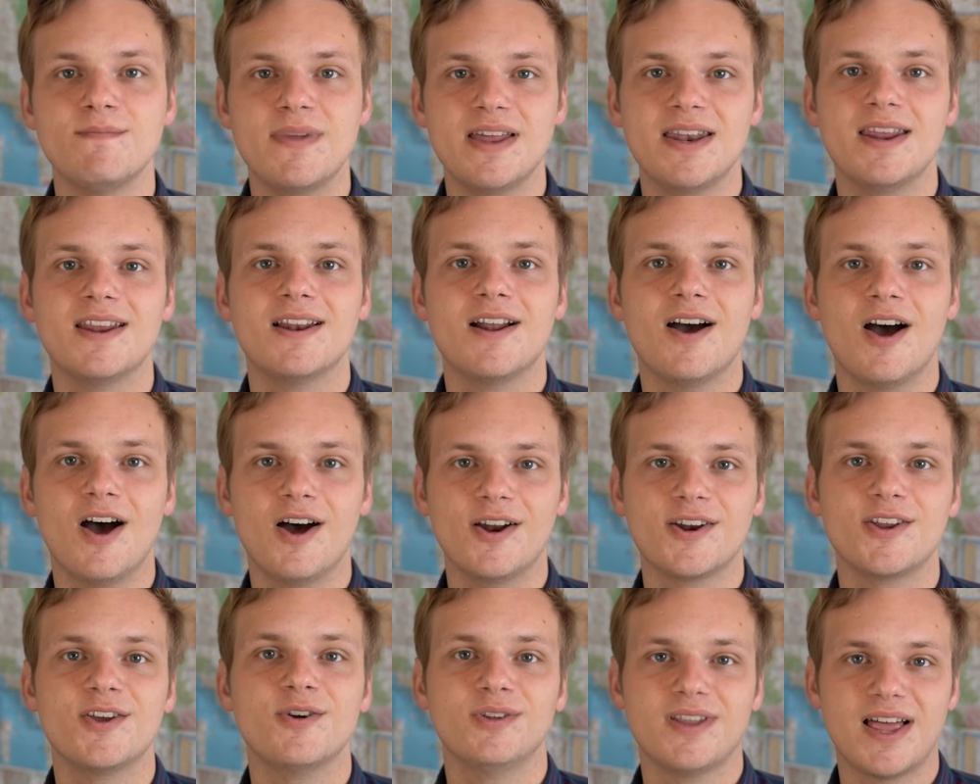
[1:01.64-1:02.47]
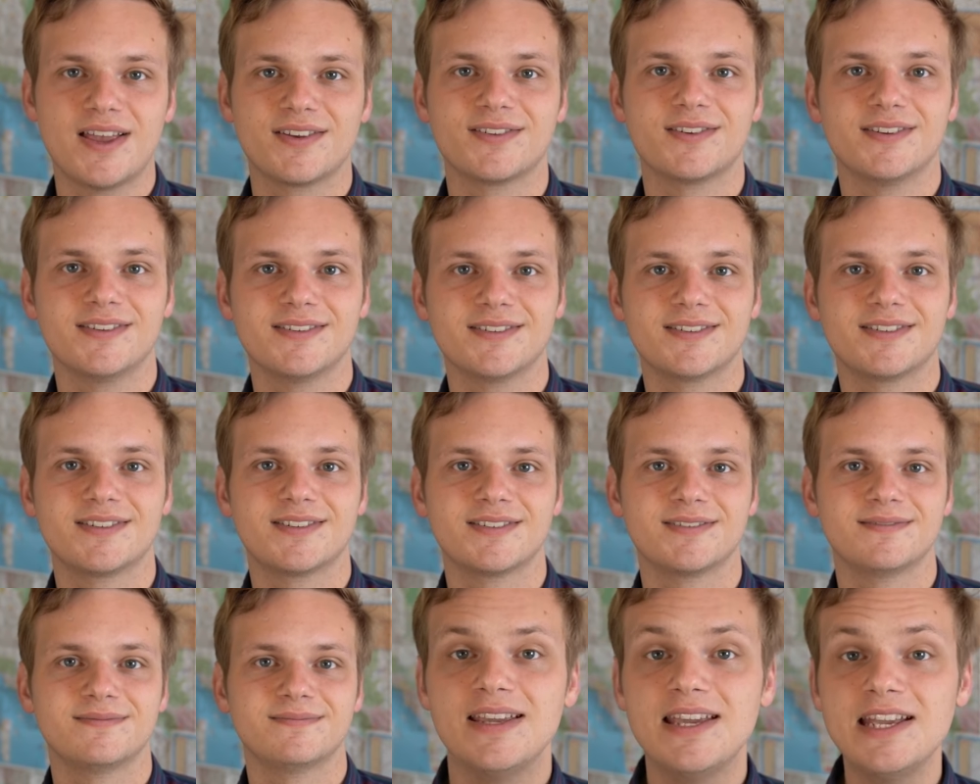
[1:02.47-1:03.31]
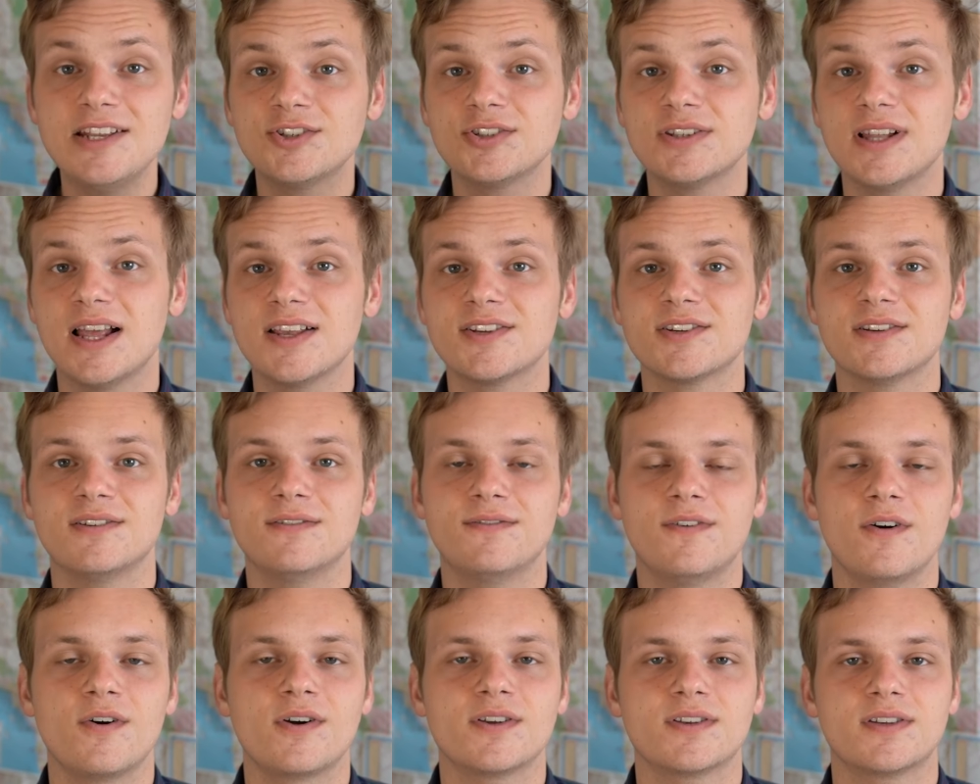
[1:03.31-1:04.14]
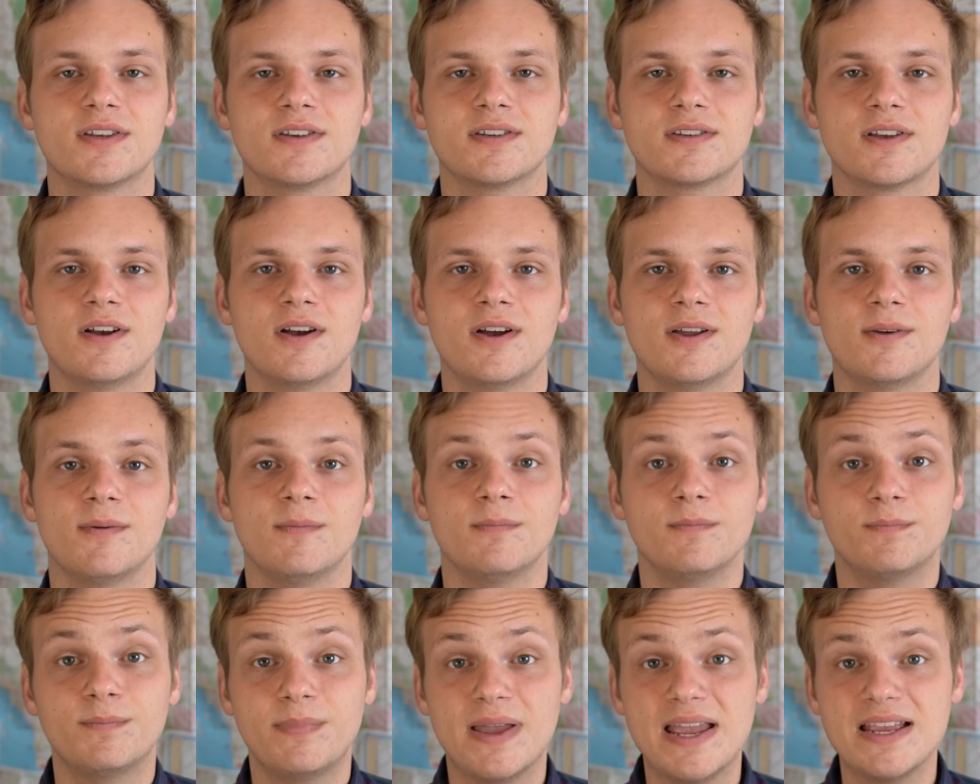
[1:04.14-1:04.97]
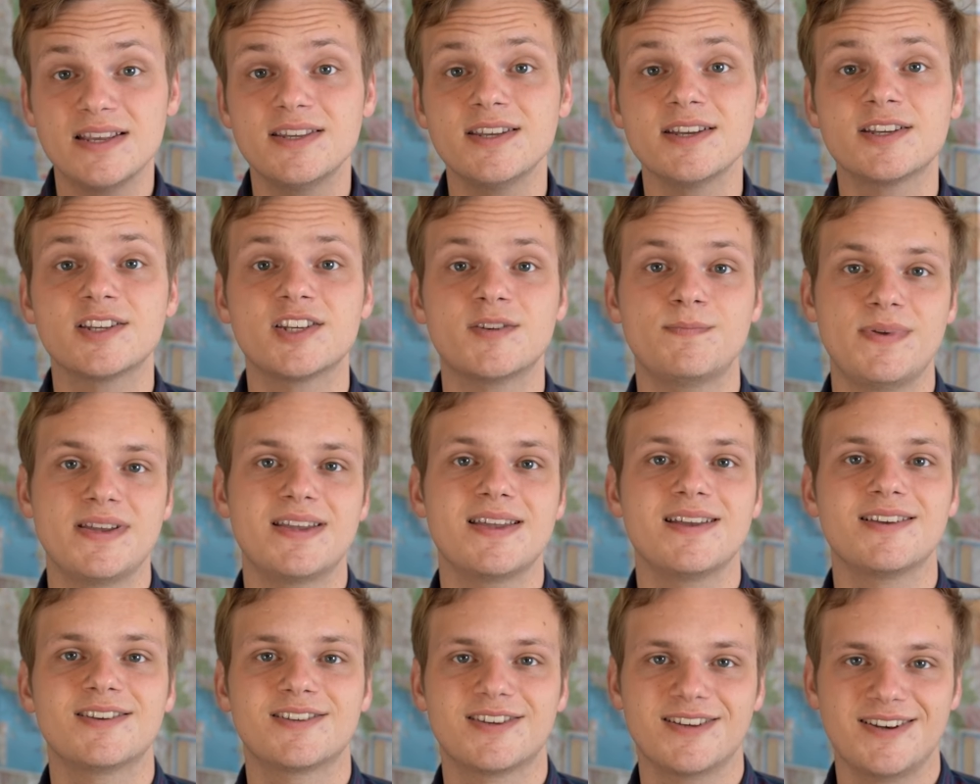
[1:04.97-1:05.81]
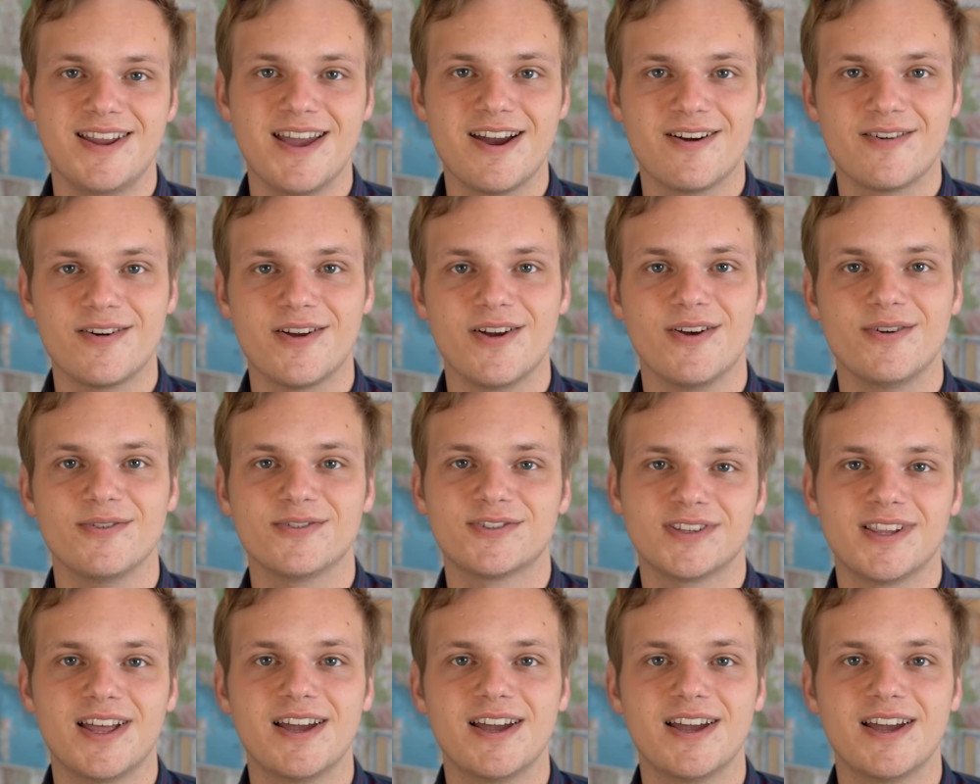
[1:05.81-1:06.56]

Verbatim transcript: minute audio lessons. Each lesson focuses on basic speaking scenarios,